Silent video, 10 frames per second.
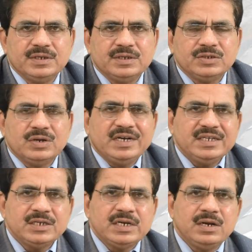So let
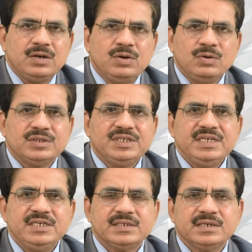us look
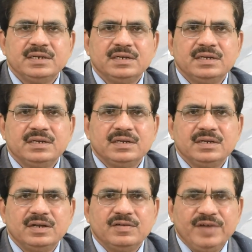these
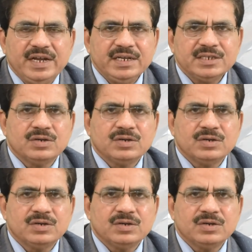various